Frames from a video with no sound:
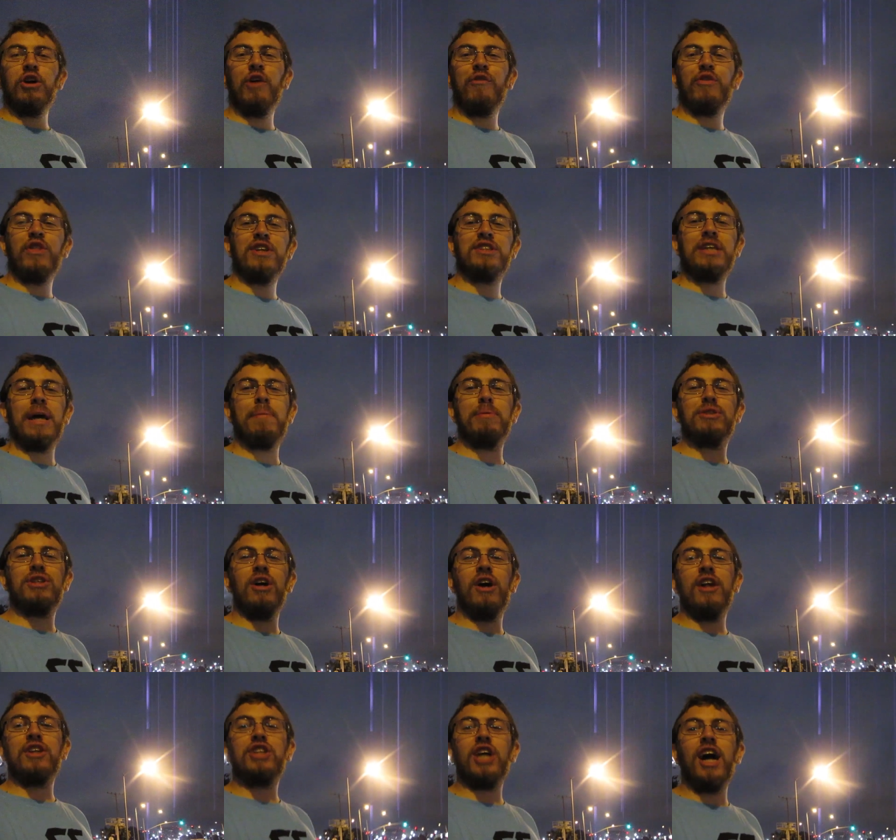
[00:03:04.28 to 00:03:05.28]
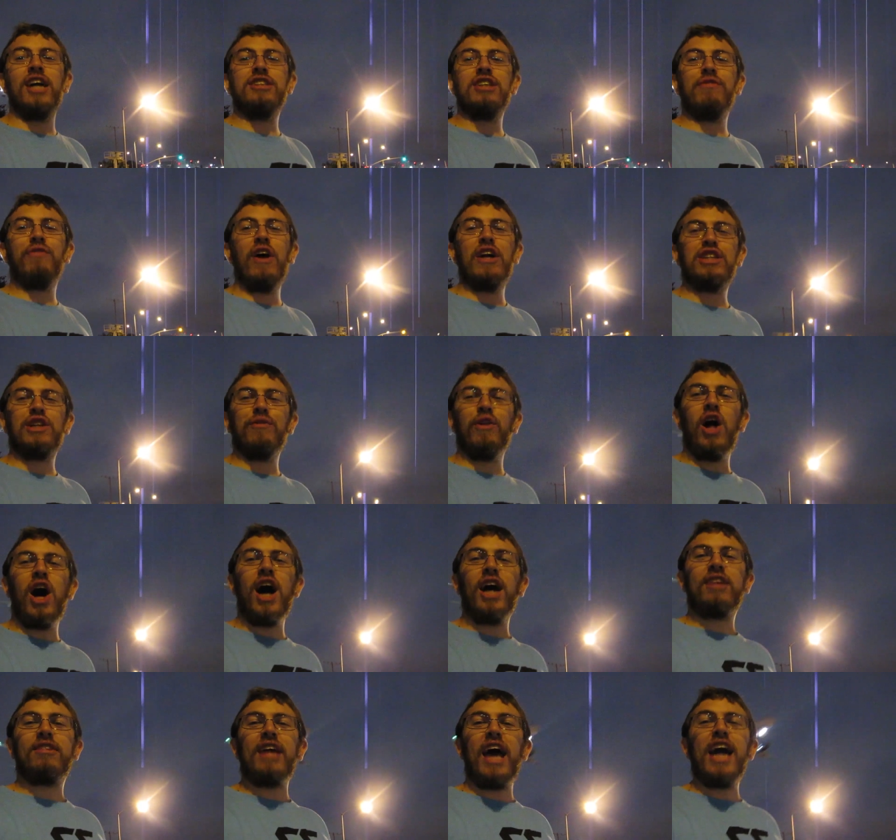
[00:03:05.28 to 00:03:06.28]
do it for this episode of
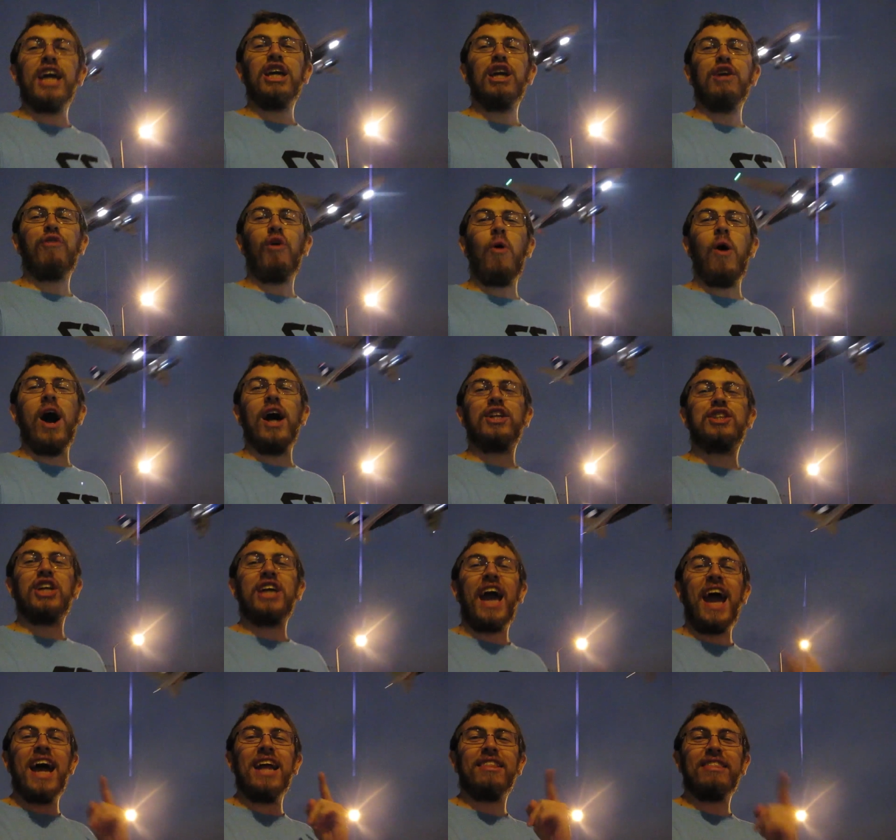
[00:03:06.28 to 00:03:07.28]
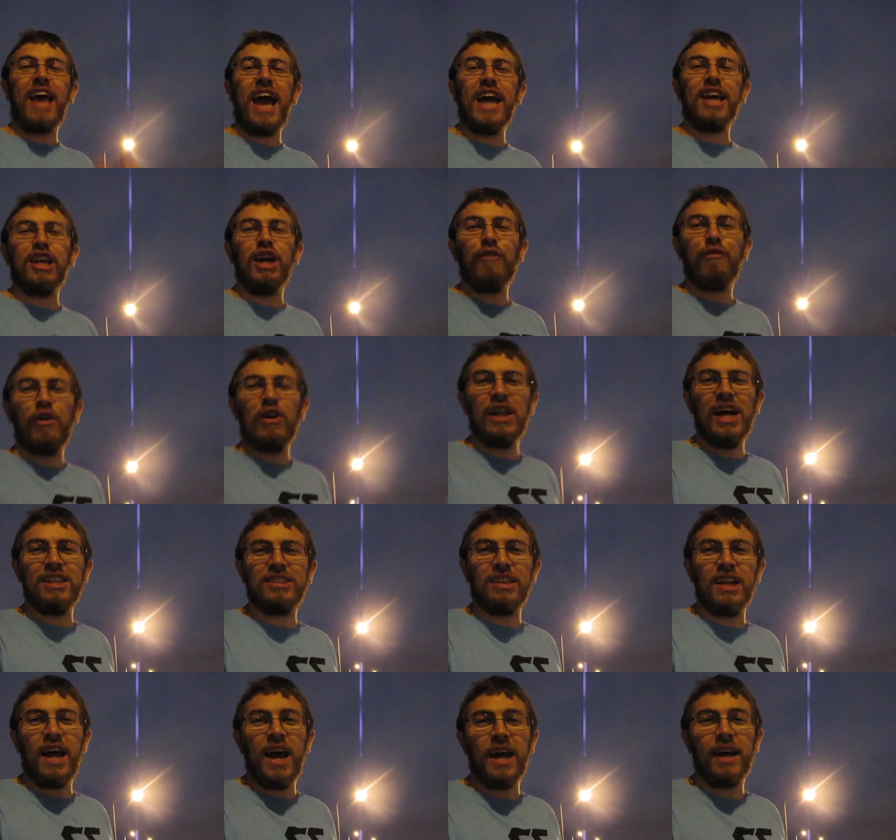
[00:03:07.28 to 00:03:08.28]
Adventure Thank you for watching and thank you for
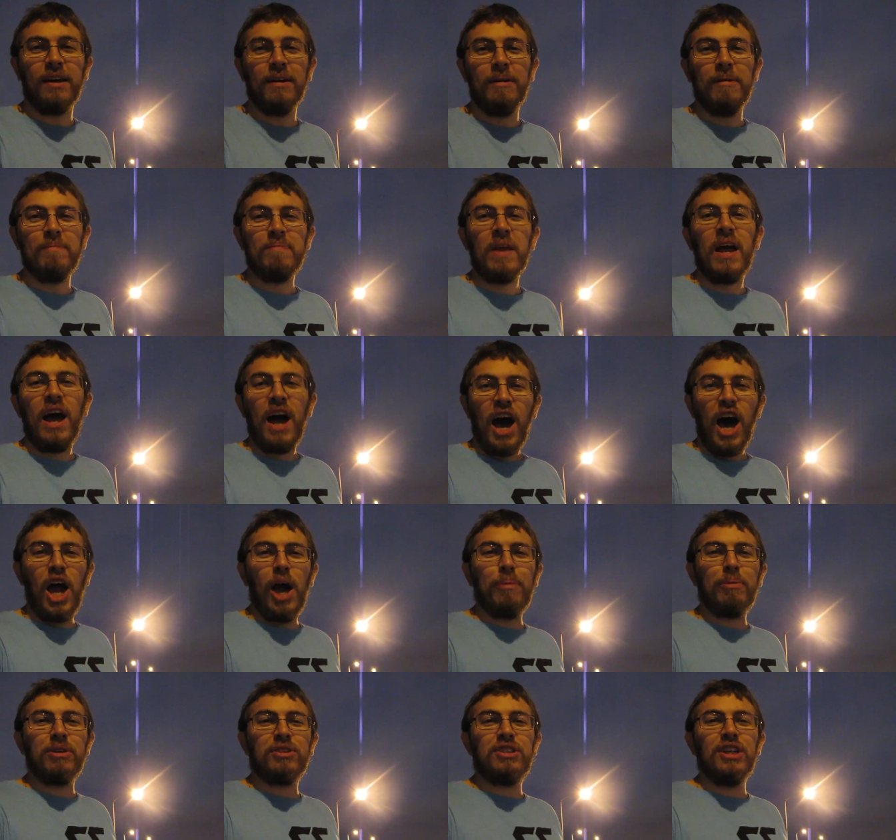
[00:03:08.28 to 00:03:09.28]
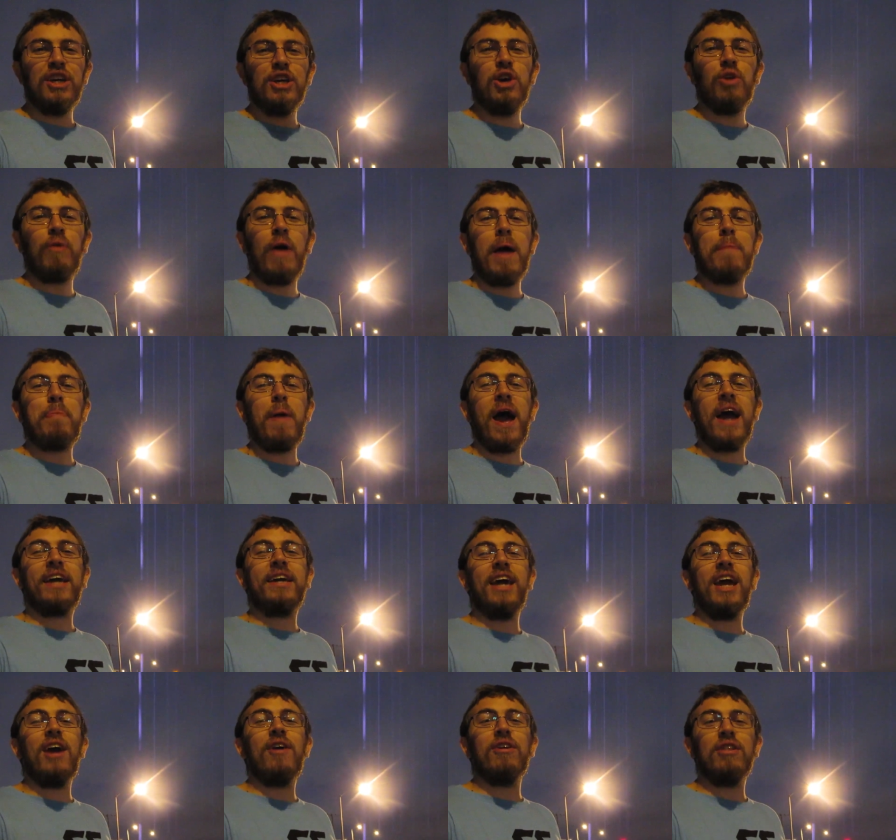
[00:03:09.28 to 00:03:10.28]
listening. I hope to see you right back
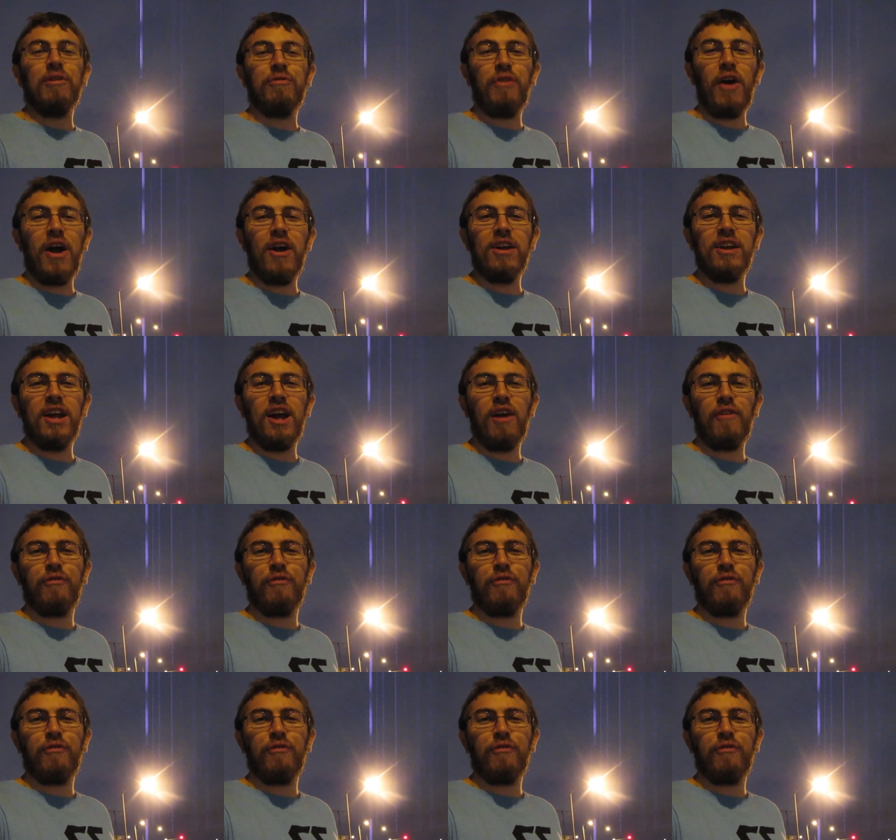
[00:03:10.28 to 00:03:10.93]
here in the very near